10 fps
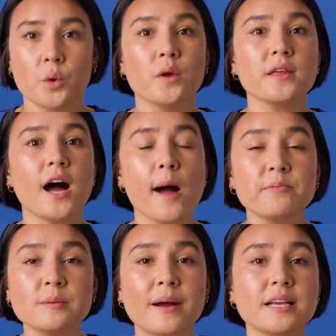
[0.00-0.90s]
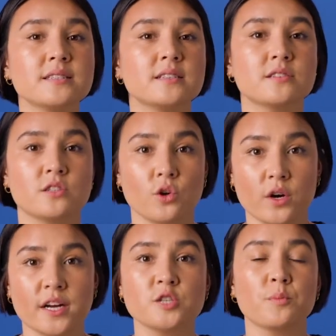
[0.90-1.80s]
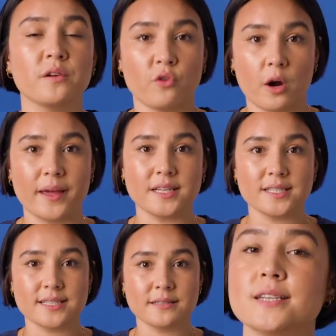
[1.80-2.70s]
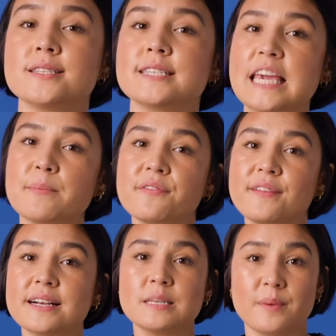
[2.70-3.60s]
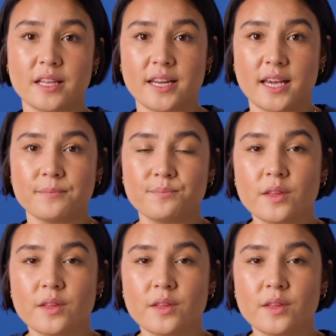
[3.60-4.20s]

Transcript: with optimized storage performance. Schema flexibility.